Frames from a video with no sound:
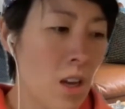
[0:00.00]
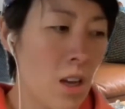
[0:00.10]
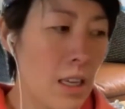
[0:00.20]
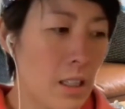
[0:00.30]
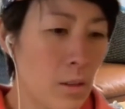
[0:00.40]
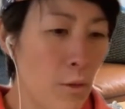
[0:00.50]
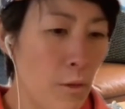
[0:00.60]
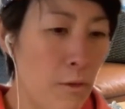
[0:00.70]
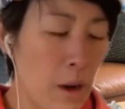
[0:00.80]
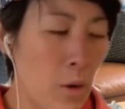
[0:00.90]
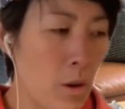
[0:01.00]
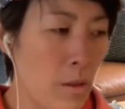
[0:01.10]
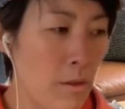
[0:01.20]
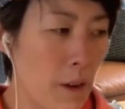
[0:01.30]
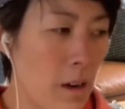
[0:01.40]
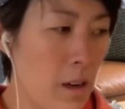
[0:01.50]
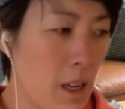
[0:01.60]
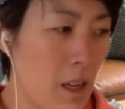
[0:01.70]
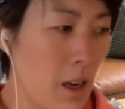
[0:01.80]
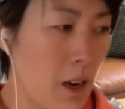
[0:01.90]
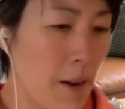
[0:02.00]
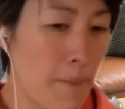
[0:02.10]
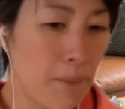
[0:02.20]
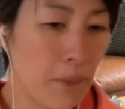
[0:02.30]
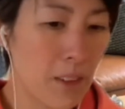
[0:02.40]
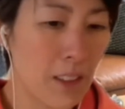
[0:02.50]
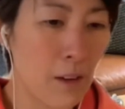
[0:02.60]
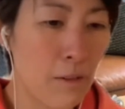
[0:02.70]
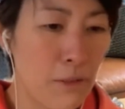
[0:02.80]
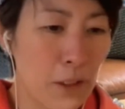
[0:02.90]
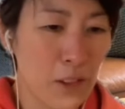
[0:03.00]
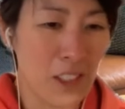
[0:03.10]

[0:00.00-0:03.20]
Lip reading: it still felt very like I felt